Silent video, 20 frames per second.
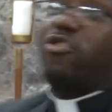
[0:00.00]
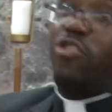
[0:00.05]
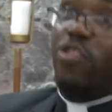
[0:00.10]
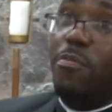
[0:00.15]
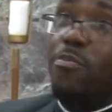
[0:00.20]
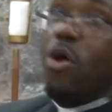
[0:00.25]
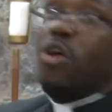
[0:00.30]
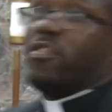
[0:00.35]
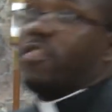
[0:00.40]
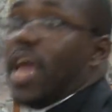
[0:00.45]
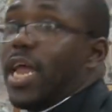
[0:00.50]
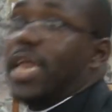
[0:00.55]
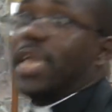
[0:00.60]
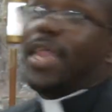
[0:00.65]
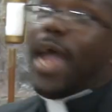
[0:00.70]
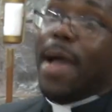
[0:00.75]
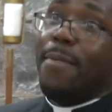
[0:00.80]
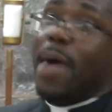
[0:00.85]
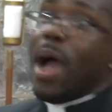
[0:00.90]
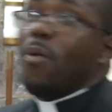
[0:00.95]
she must
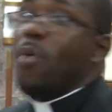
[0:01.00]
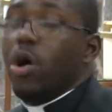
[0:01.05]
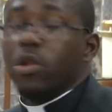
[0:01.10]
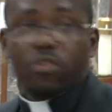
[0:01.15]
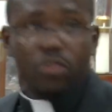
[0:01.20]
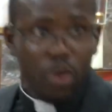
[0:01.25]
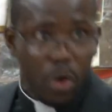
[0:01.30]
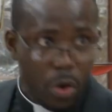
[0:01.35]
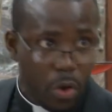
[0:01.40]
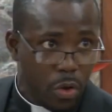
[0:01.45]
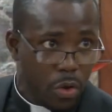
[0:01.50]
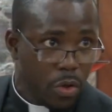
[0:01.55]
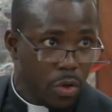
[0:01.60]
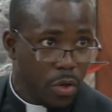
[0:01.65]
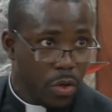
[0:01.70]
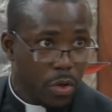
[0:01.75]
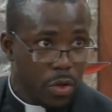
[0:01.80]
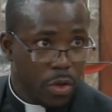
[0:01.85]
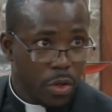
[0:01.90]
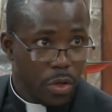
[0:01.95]
anytime I want. No.
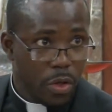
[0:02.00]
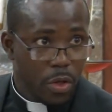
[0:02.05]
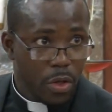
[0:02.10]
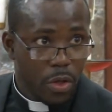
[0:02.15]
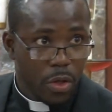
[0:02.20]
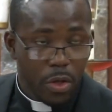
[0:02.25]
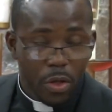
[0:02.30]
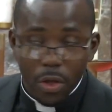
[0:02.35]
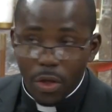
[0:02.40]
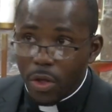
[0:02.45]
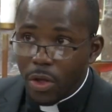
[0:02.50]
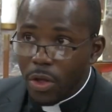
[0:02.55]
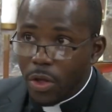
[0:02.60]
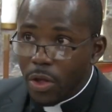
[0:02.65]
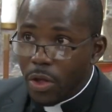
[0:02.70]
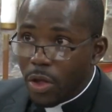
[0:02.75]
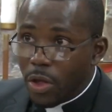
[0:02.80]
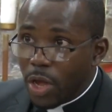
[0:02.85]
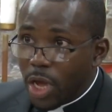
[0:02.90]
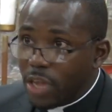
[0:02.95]

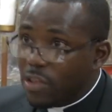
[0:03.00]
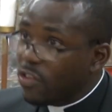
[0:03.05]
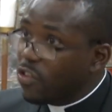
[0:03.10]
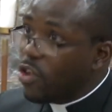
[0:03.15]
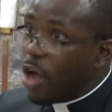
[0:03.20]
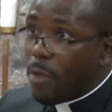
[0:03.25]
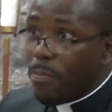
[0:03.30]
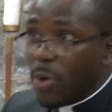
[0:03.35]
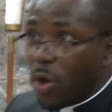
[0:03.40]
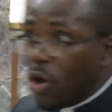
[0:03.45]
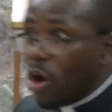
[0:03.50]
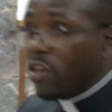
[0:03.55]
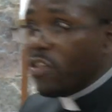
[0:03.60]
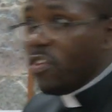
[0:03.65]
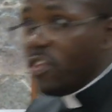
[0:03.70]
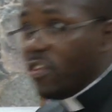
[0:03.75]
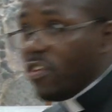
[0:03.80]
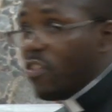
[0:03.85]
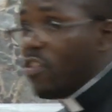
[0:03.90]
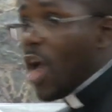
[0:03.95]
It is not because
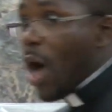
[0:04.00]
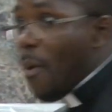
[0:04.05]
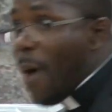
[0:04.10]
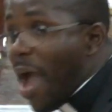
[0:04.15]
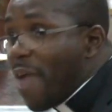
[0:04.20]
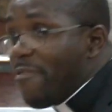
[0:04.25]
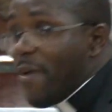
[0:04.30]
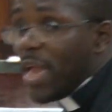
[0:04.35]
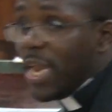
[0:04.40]
it is your wife